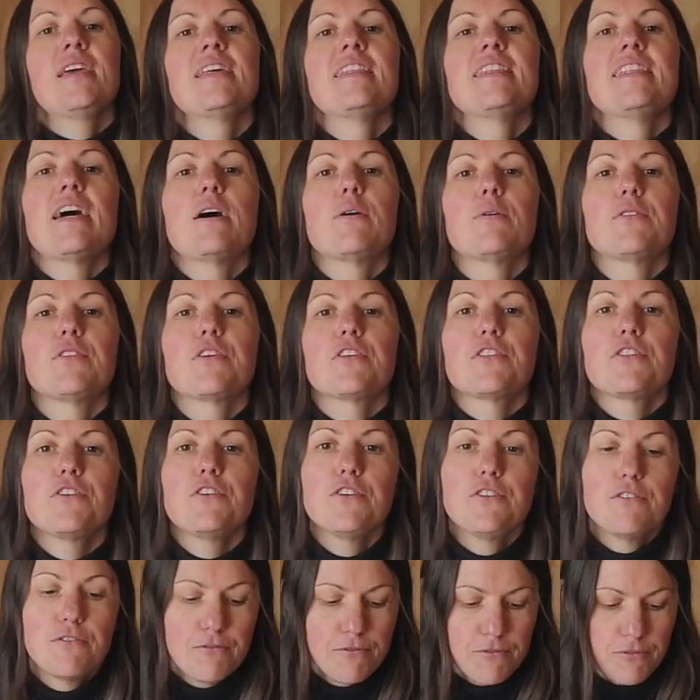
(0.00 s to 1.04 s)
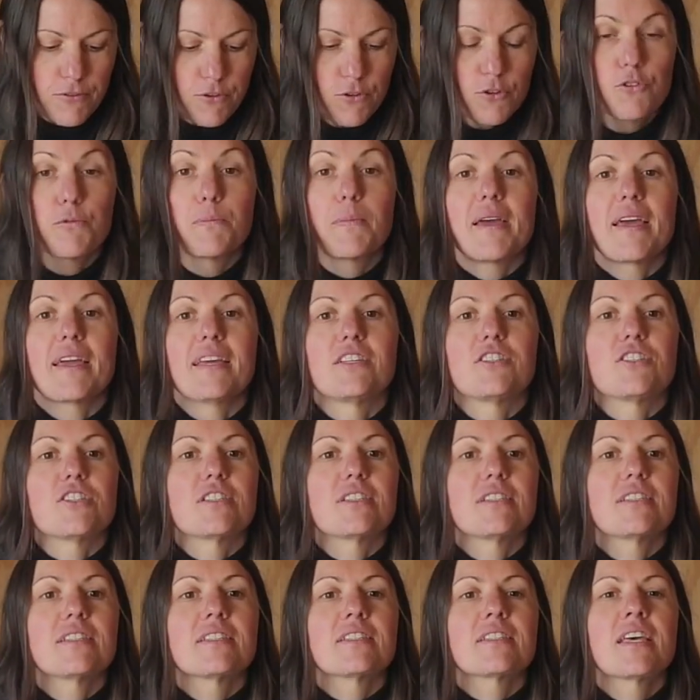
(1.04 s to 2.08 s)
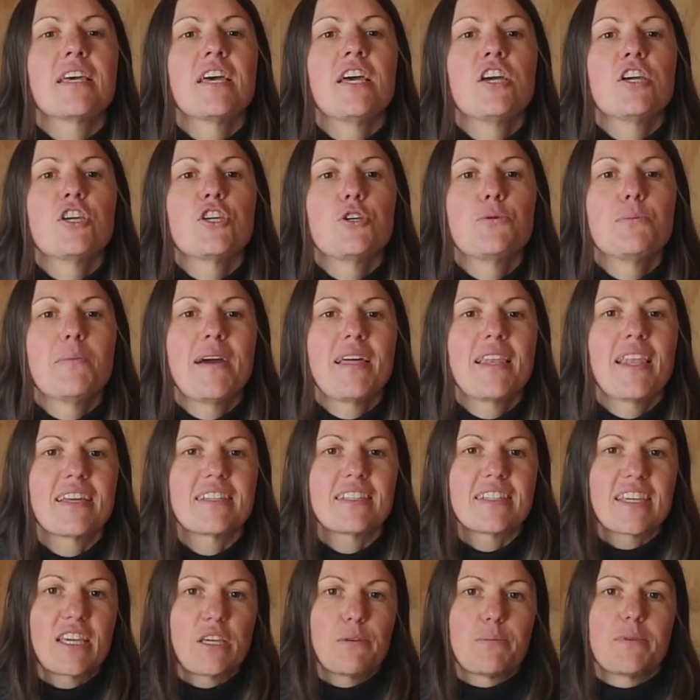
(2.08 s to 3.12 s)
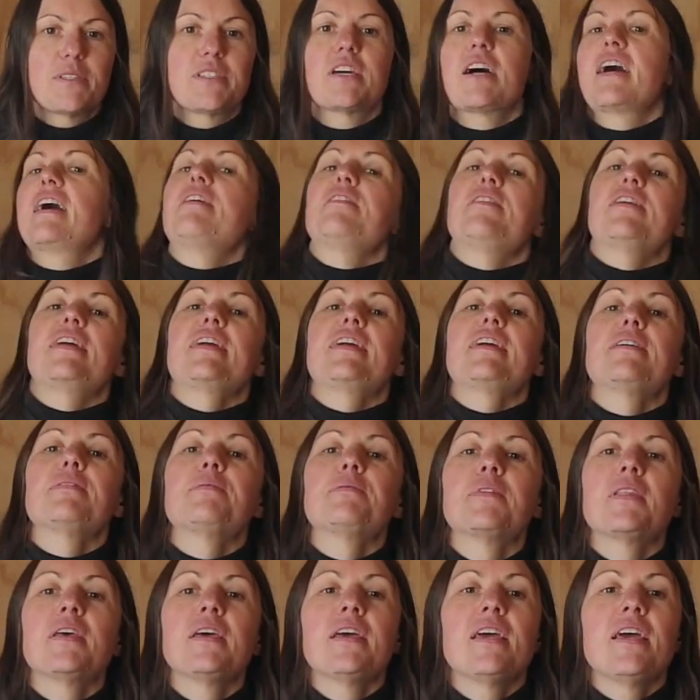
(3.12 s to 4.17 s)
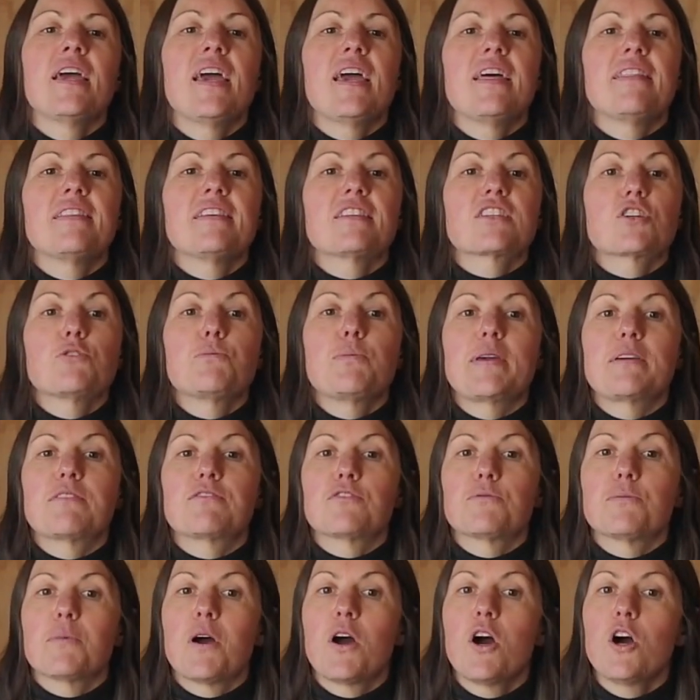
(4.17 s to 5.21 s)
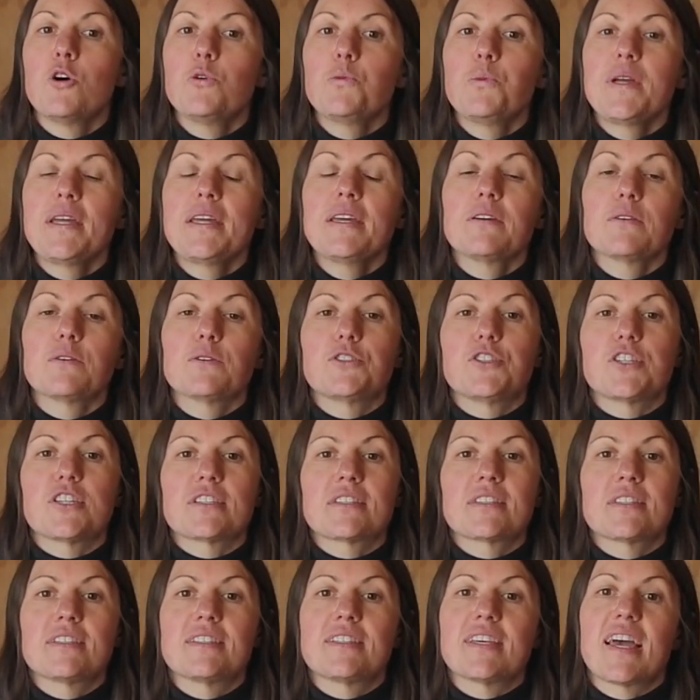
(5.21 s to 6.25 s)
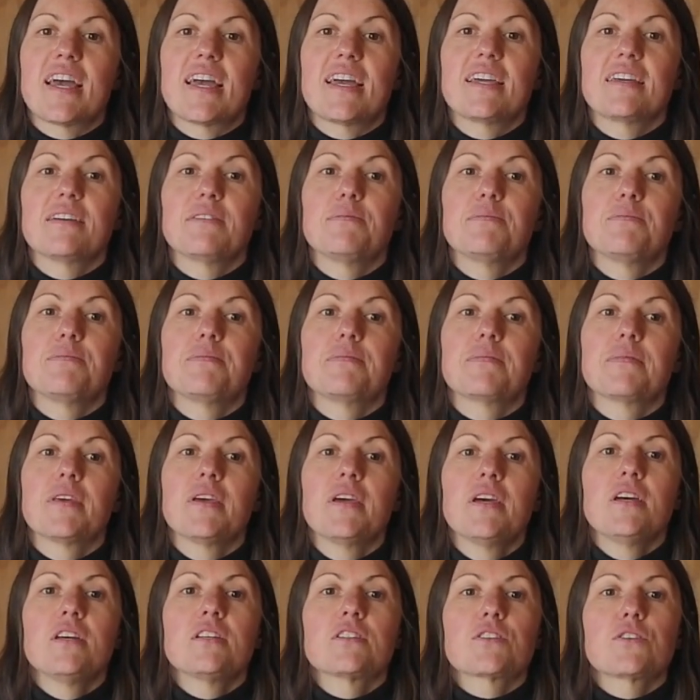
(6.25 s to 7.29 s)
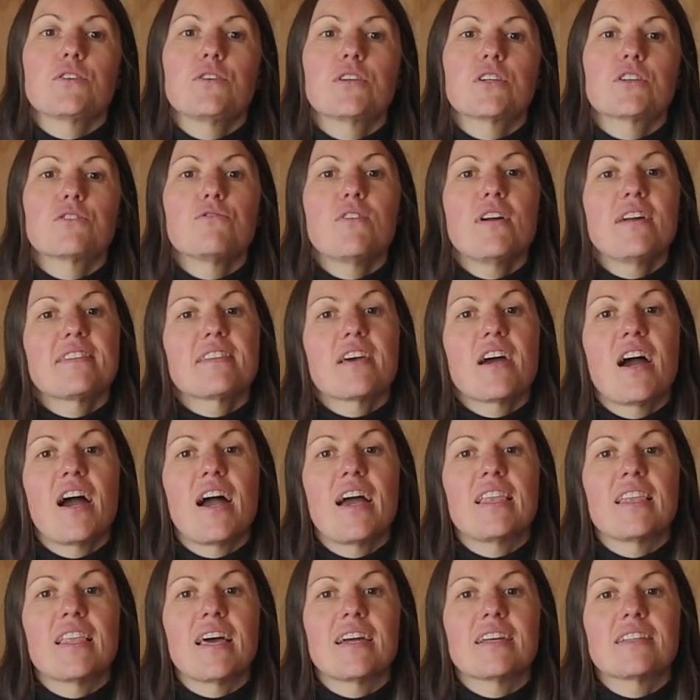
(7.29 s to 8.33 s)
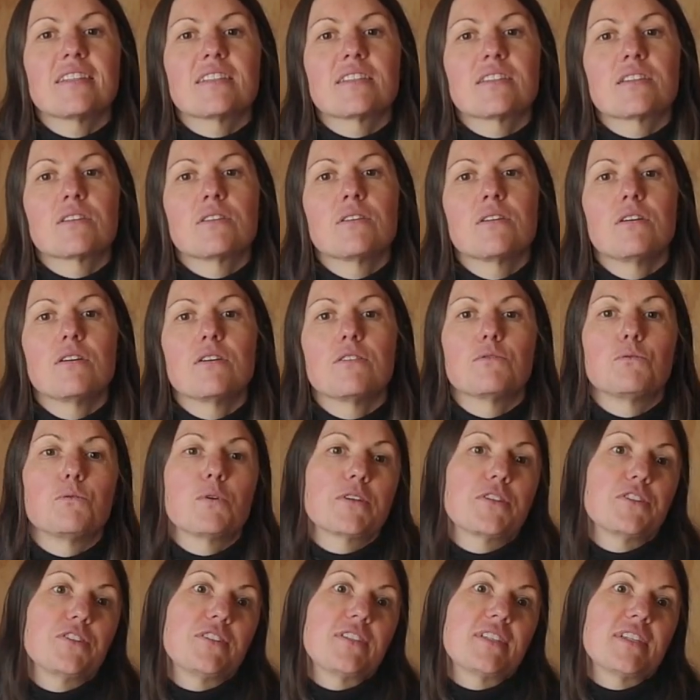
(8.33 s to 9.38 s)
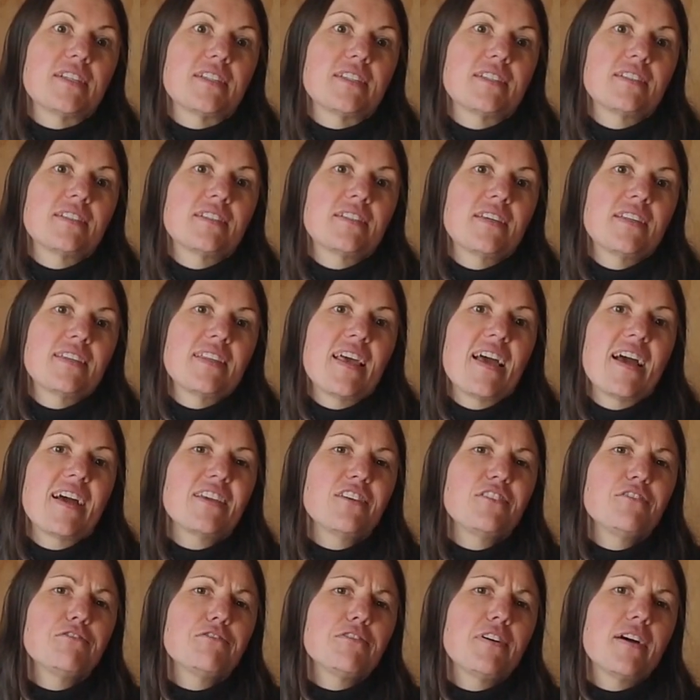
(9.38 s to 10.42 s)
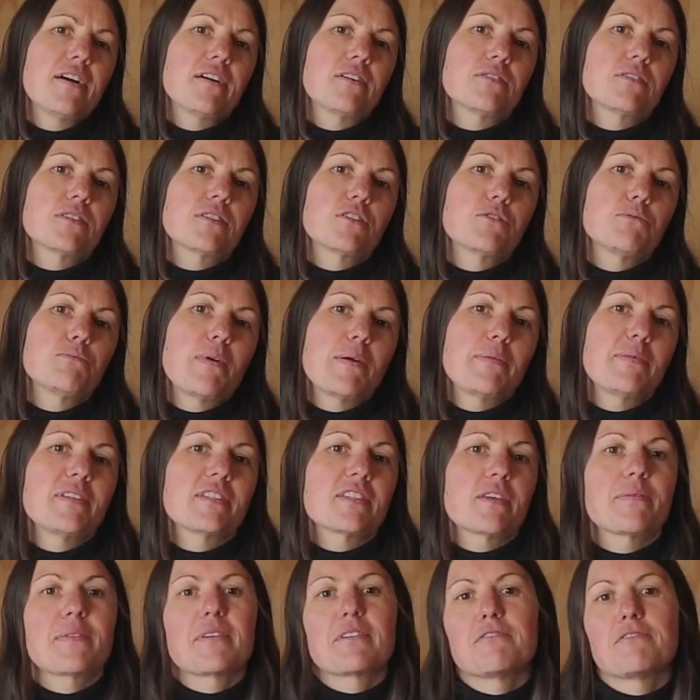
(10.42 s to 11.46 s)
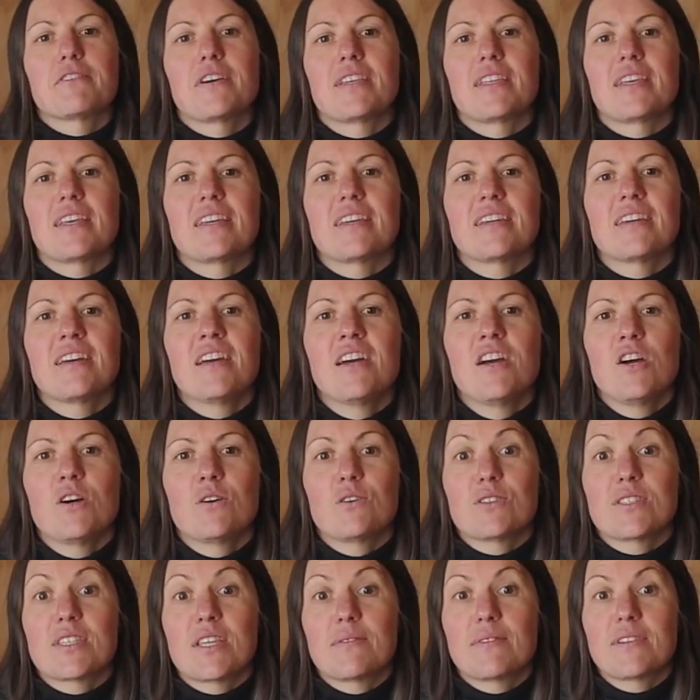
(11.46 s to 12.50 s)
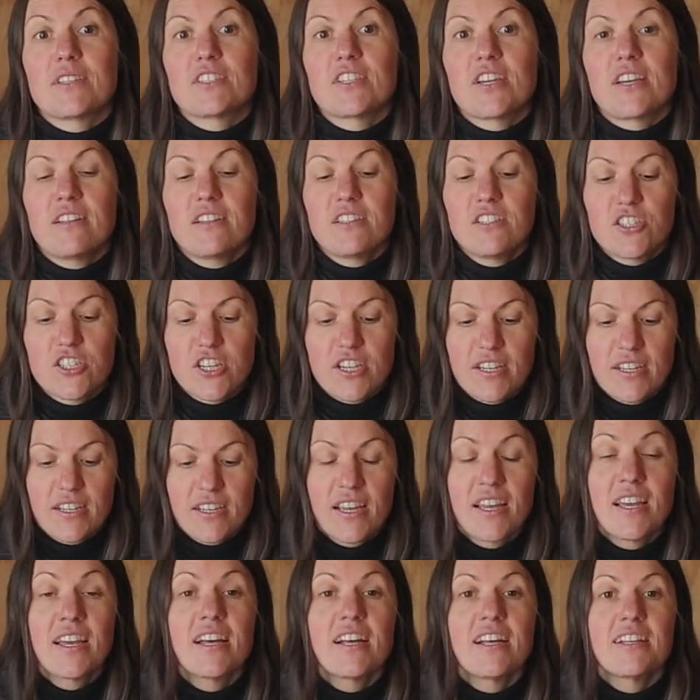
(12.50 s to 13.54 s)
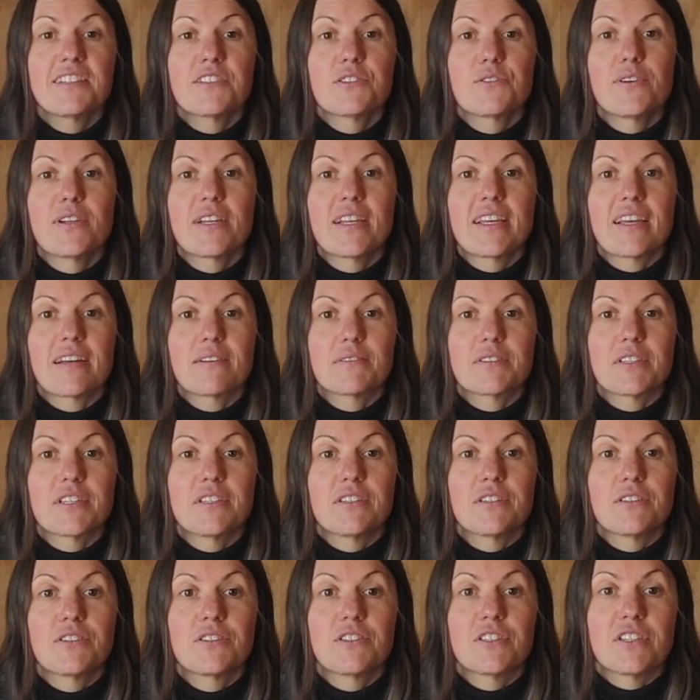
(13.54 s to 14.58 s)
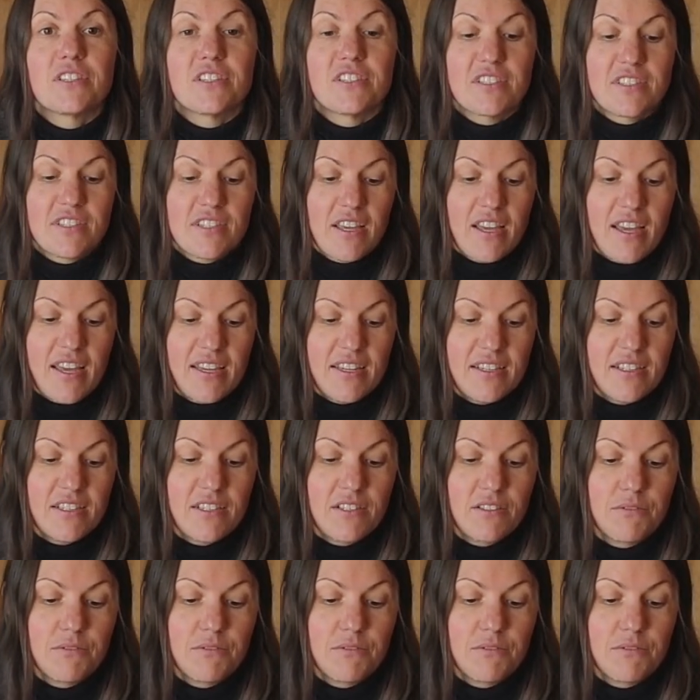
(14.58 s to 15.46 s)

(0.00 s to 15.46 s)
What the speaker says: Now in the third and fourth pages, you might like to keep a diary, and this could be from a whole week or just a day. So you can write the highlights of what you did and how you felt, maybe something funny or something challenging. It's really up to you to decide.